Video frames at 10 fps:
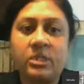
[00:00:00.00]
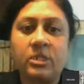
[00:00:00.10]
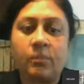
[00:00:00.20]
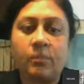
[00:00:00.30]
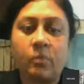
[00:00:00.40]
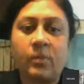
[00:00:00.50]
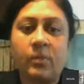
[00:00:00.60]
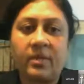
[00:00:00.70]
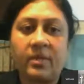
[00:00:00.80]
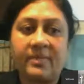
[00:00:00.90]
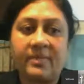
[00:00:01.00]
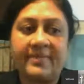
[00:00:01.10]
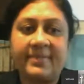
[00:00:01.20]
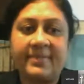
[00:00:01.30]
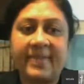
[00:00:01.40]
in a property, a
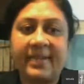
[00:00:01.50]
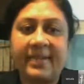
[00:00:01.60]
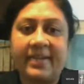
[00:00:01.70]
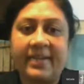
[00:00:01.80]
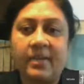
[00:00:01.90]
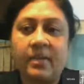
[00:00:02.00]
registered sale deed.